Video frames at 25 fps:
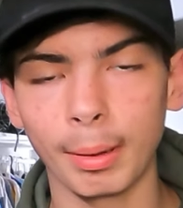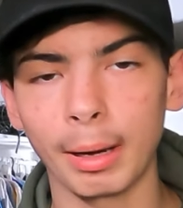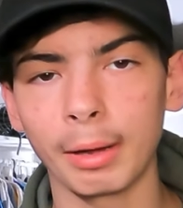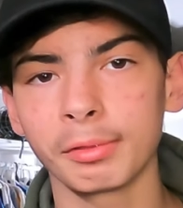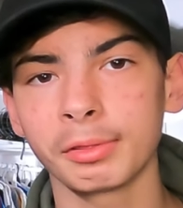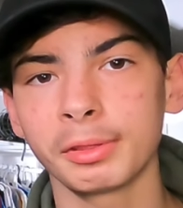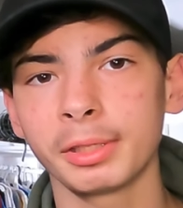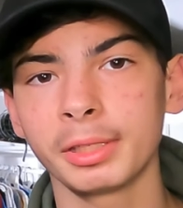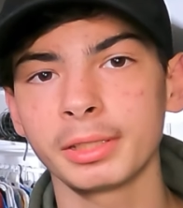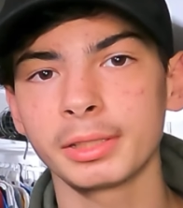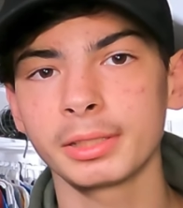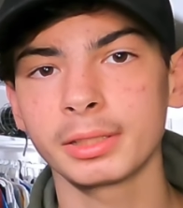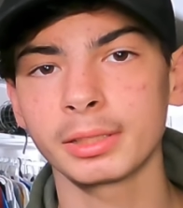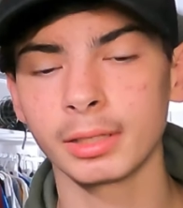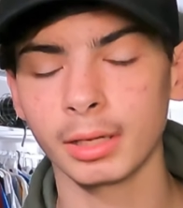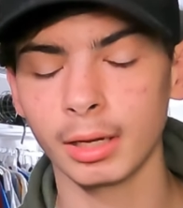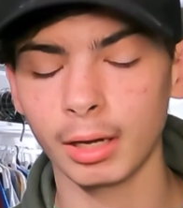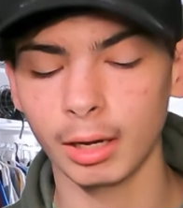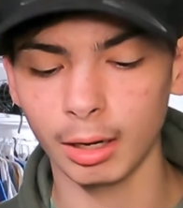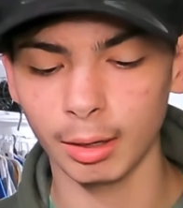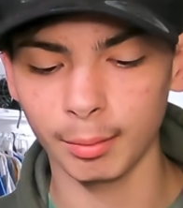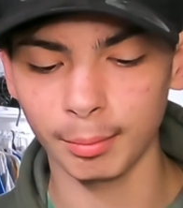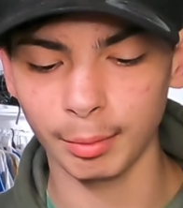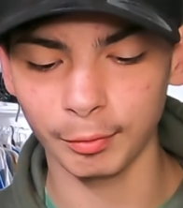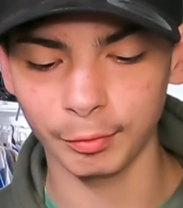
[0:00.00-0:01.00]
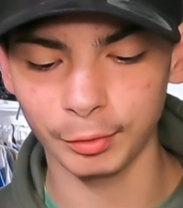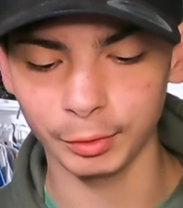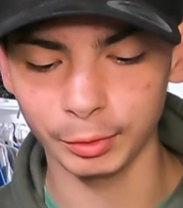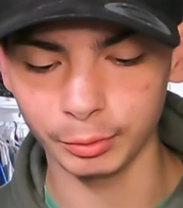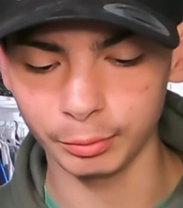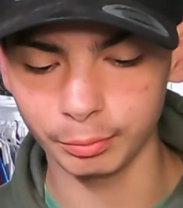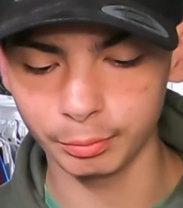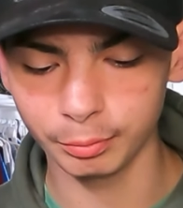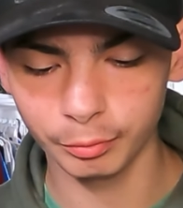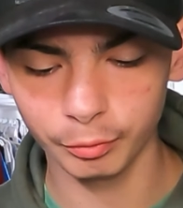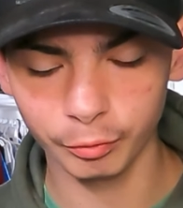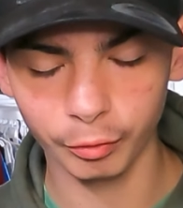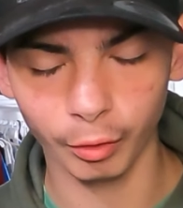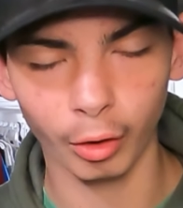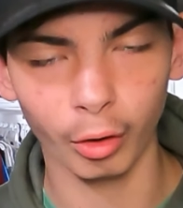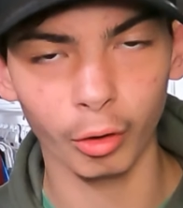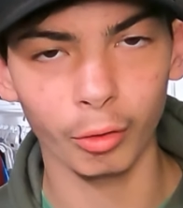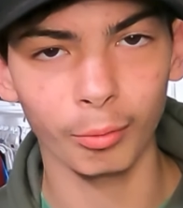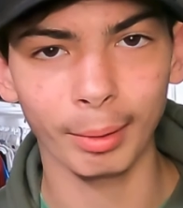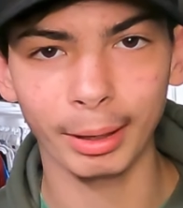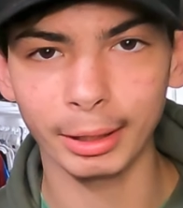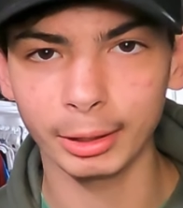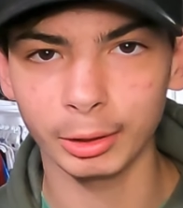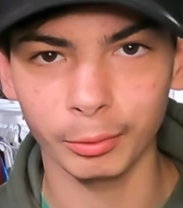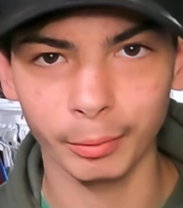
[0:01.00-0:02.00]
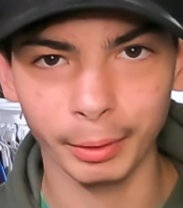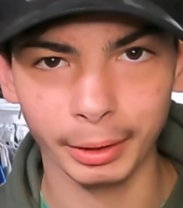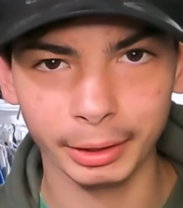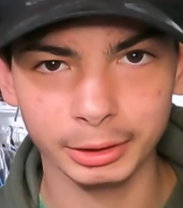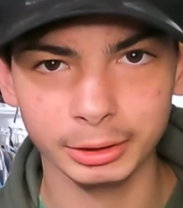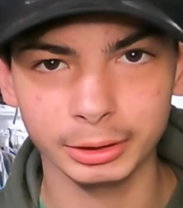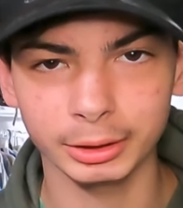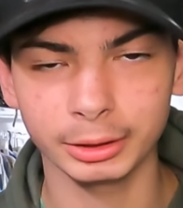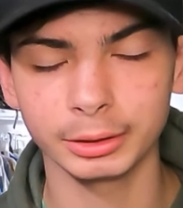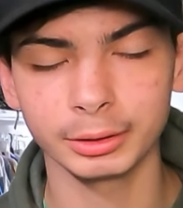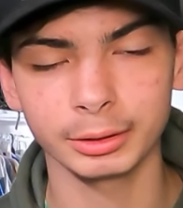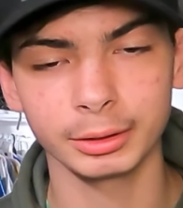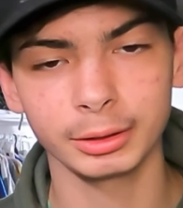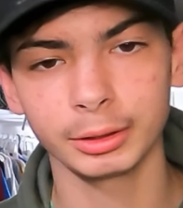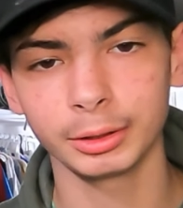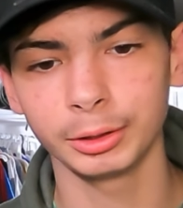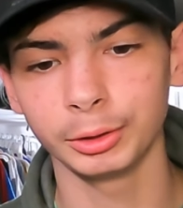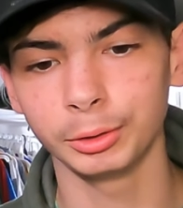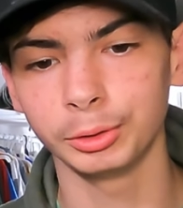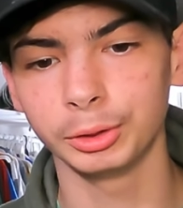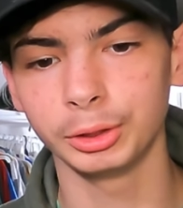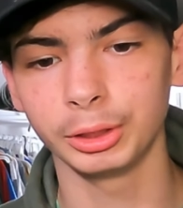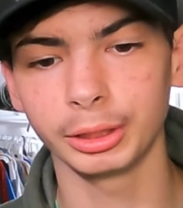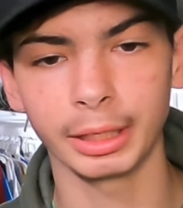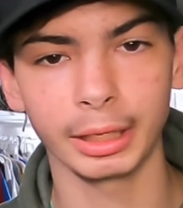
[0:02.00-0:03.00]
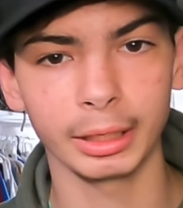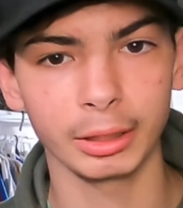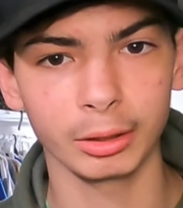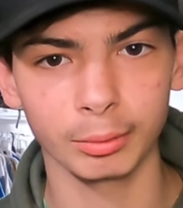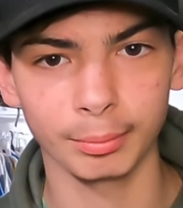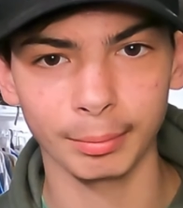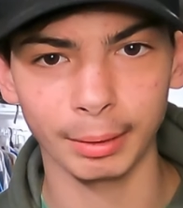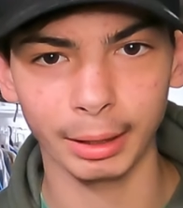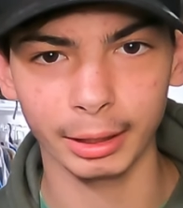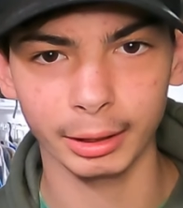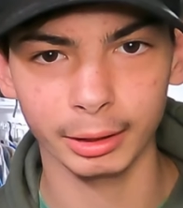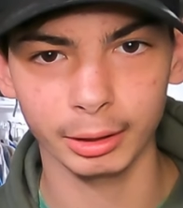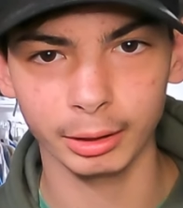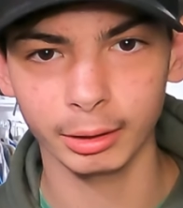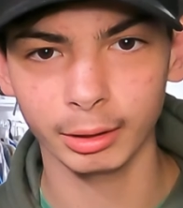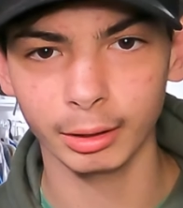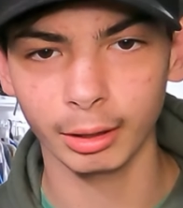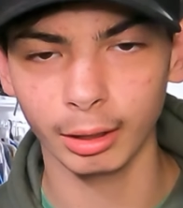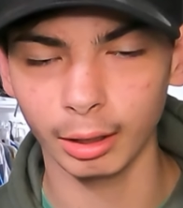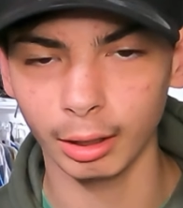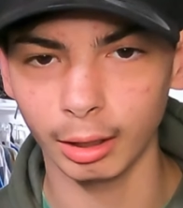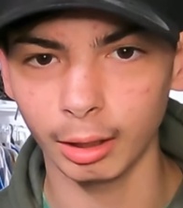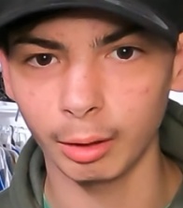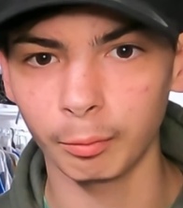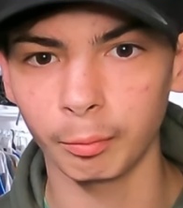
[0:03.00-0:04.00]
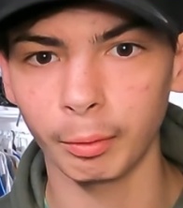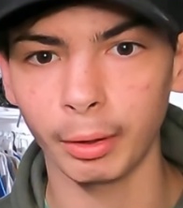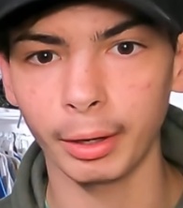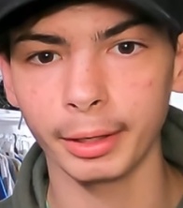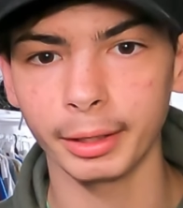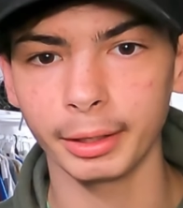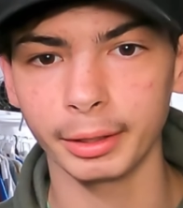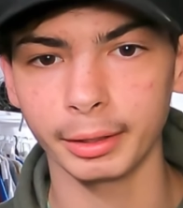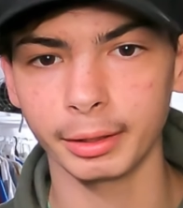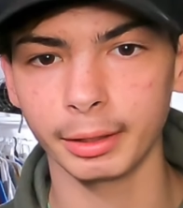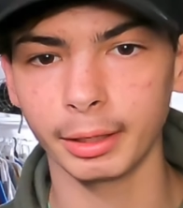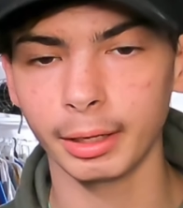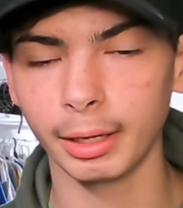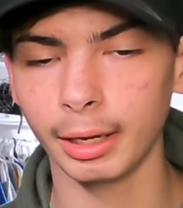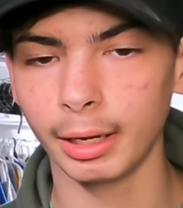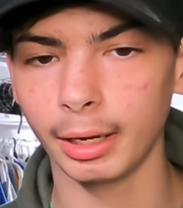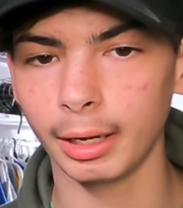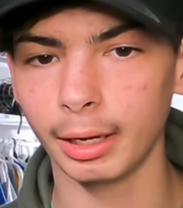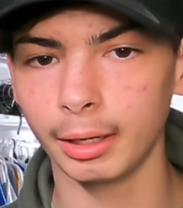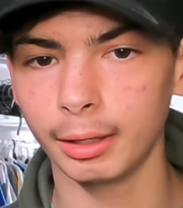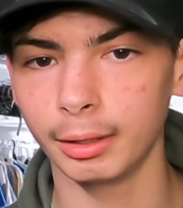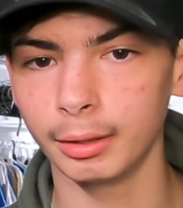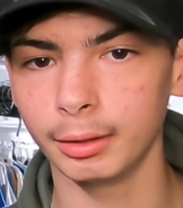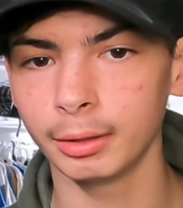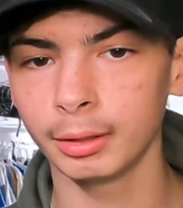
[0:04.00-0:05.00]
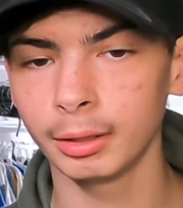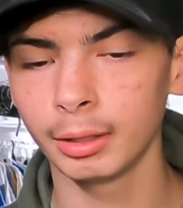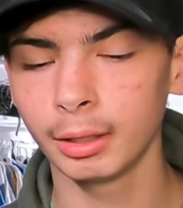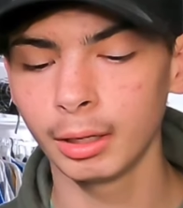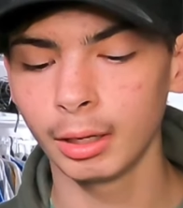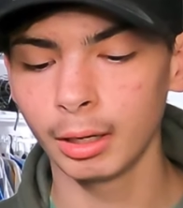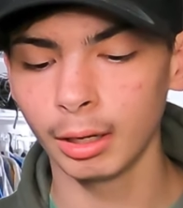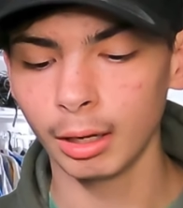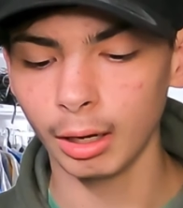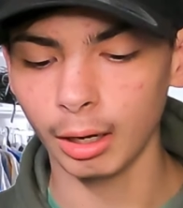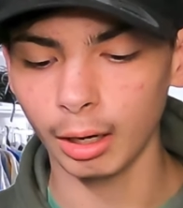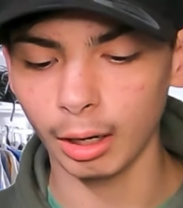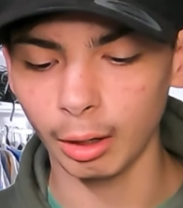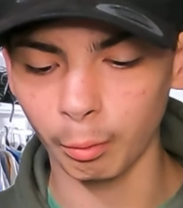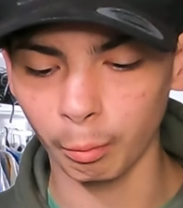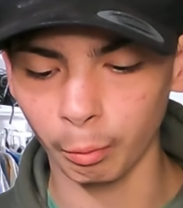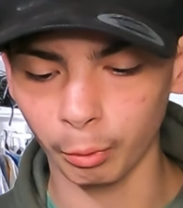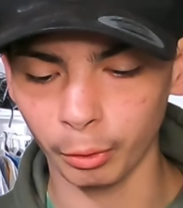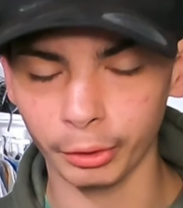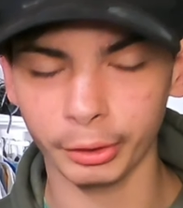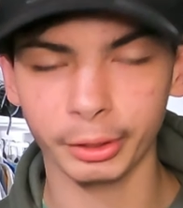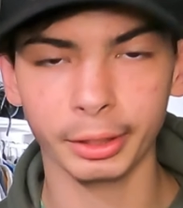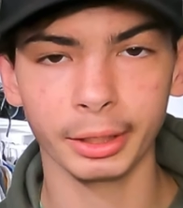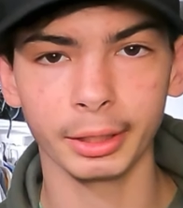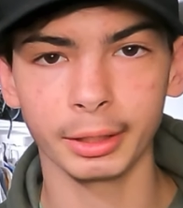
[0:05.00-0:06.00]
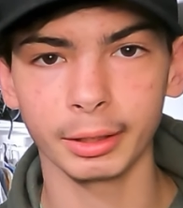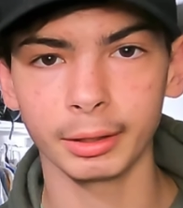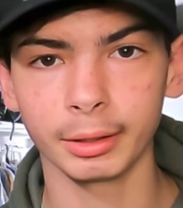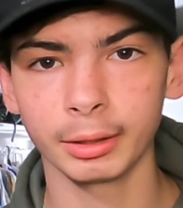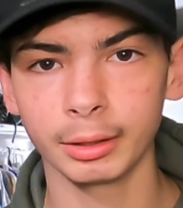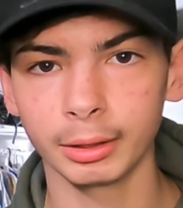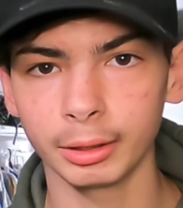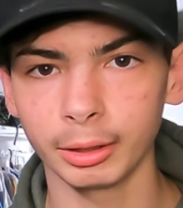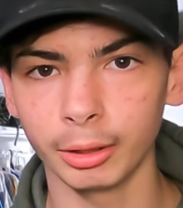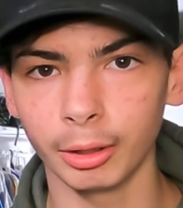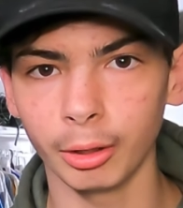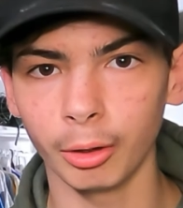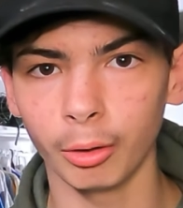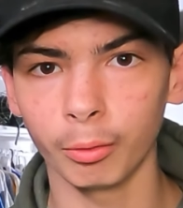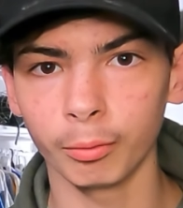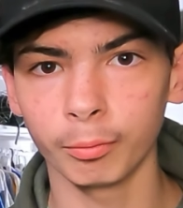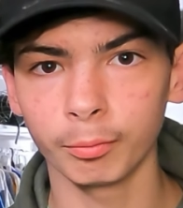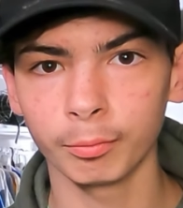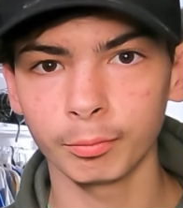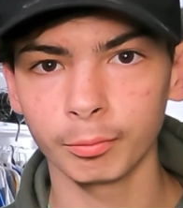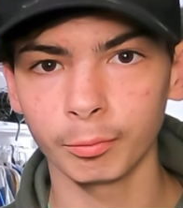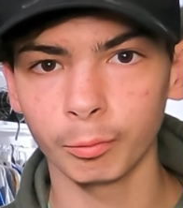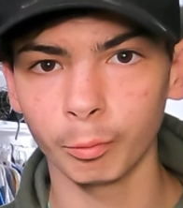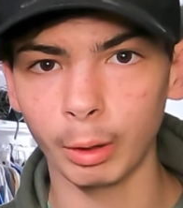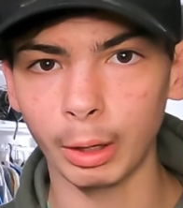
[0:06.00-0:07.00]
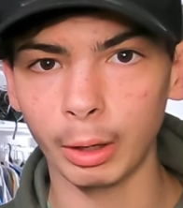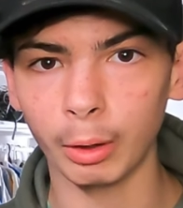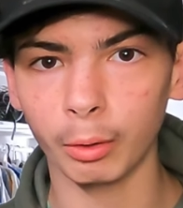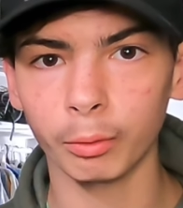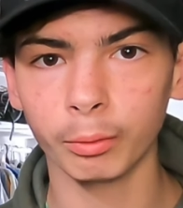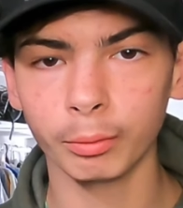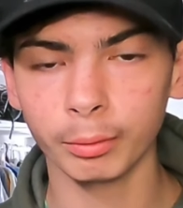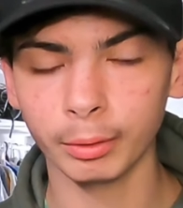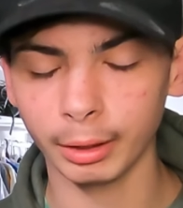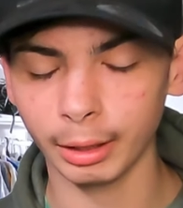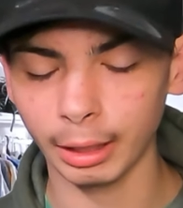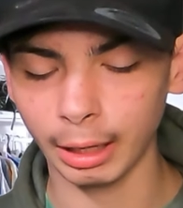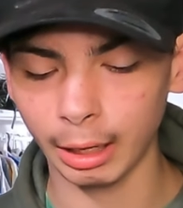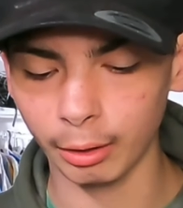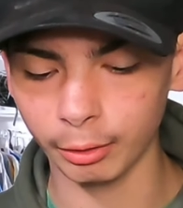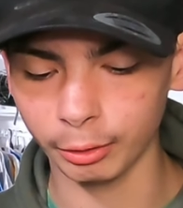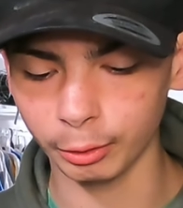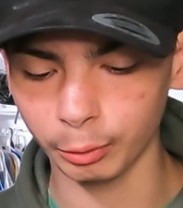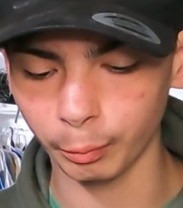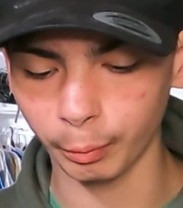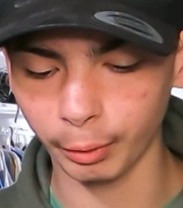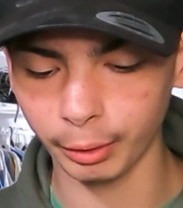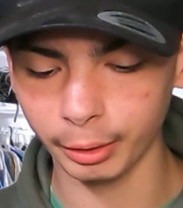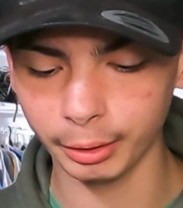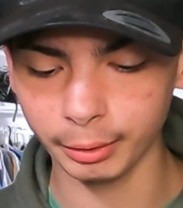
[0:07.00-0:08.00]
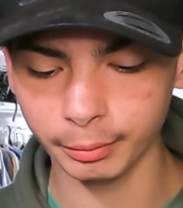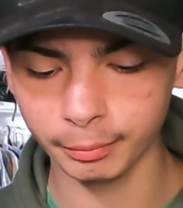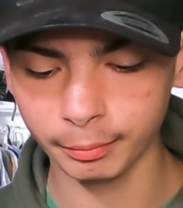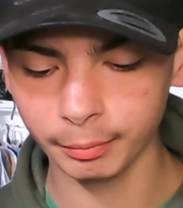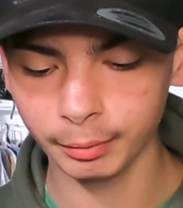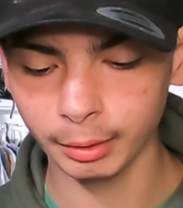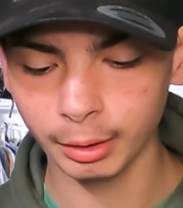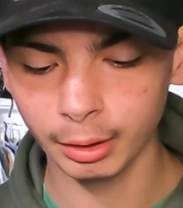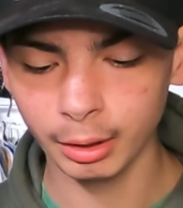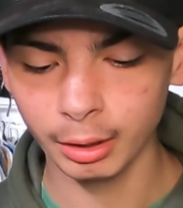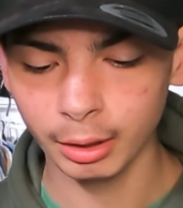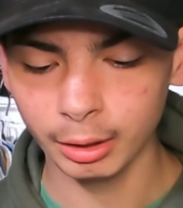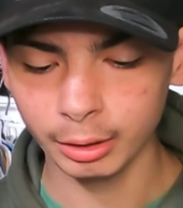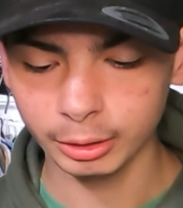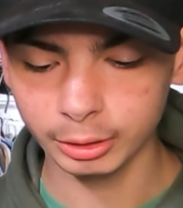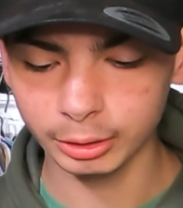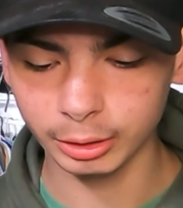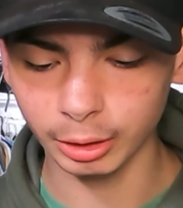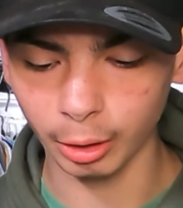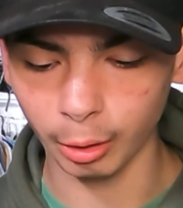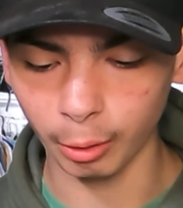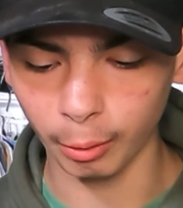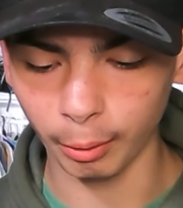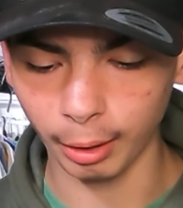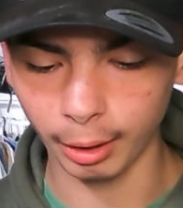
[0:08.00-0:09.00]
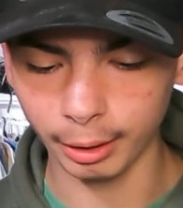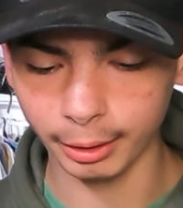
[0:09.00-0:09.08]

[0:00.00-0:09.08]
about this. If you follow my directions, you should get your bike running and working, well, how you want it. So